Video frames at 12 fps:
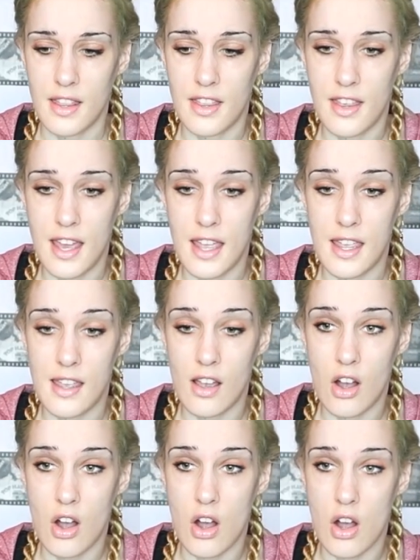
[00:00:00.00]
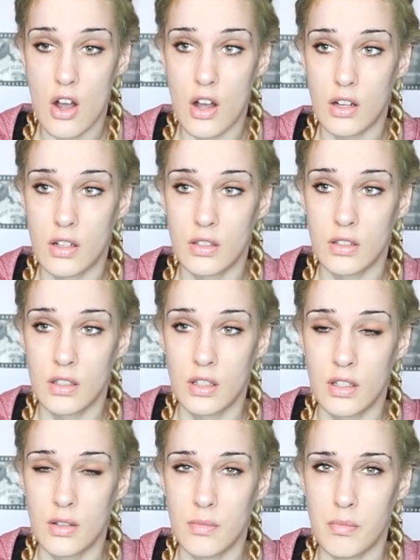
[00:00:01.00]
they are
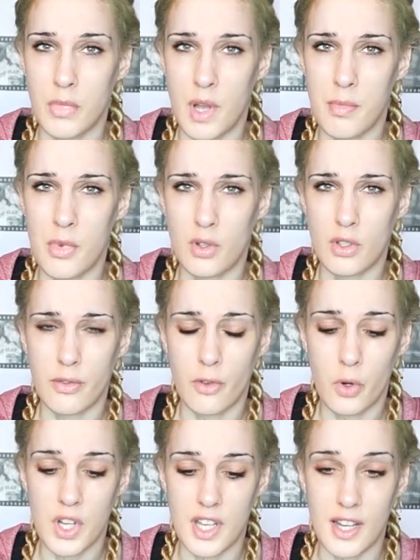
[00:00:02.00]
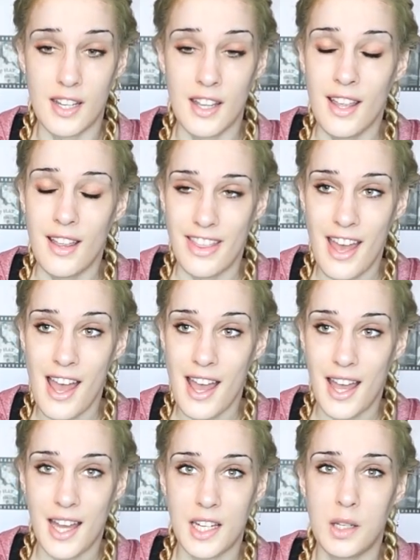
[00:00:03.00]
my most avoided. That
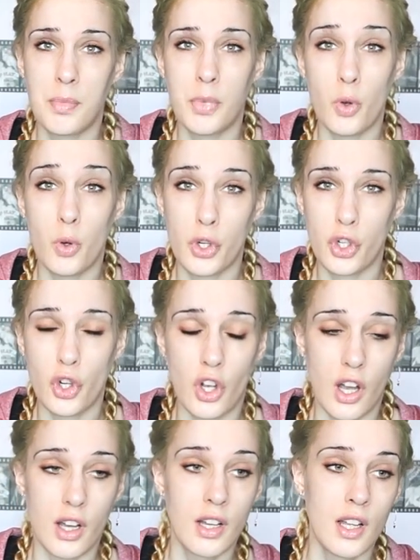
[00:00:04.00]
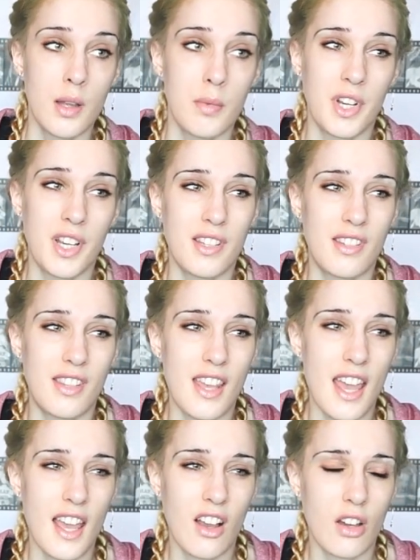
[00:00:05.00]
and pure sugar, because
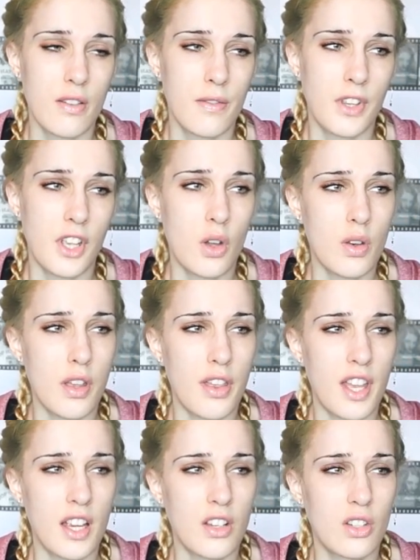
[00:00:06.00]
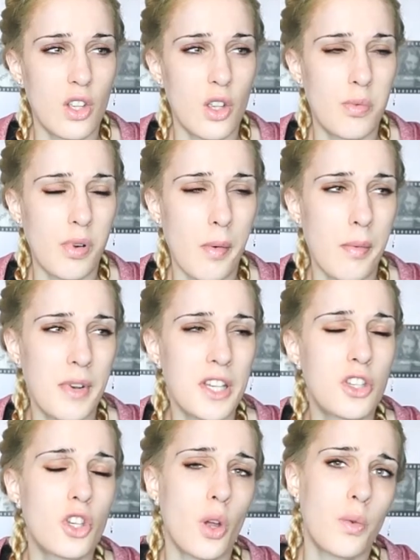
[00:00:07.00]
they're kind of the only things that you probably
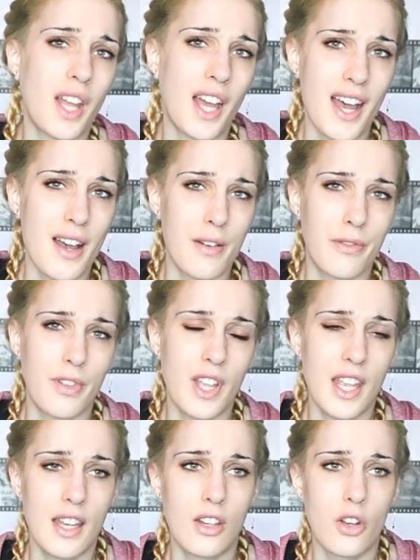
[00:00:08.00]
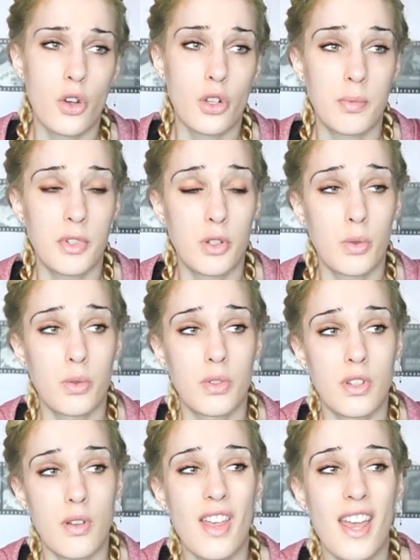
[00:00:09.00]
don't have in hospital,
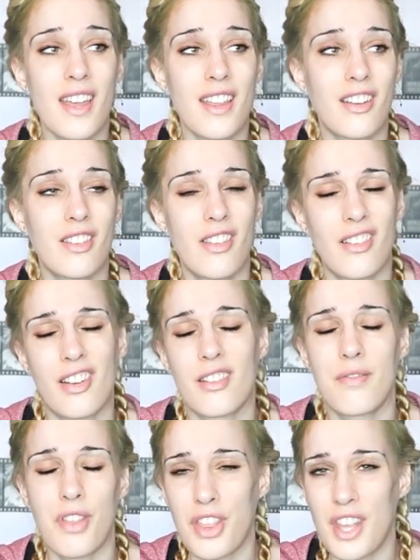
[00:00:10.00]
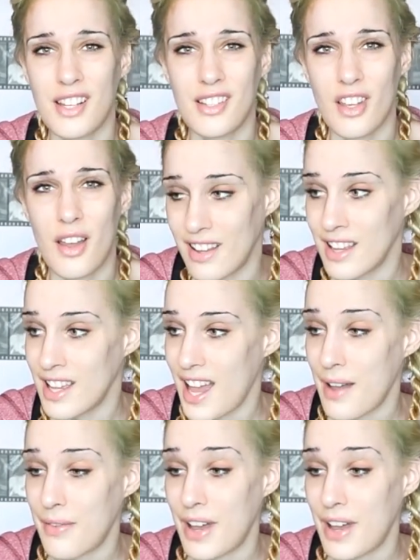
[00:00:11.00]
so they're kind of the things I have